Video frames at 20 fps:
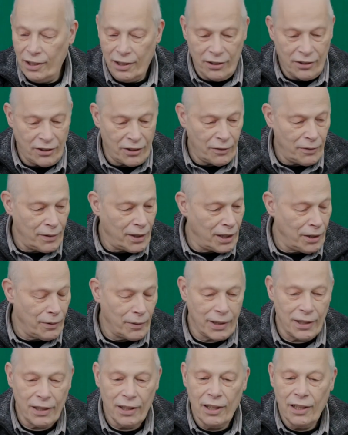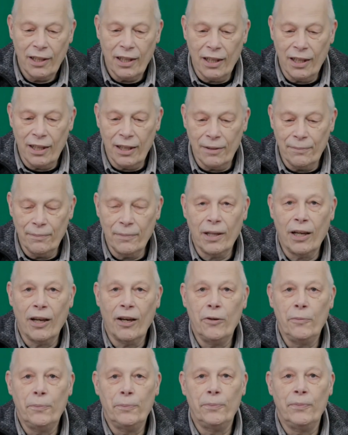So anyway, I
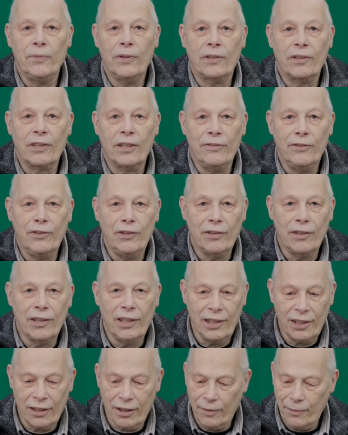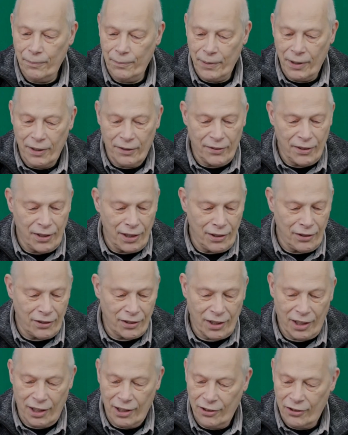hope that's given you a little bit of an
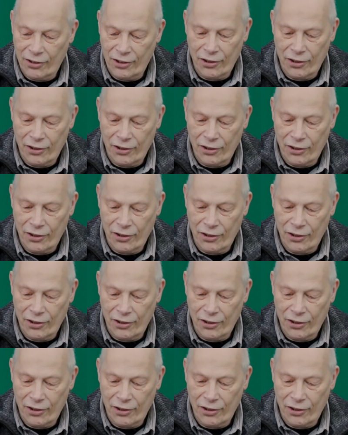insight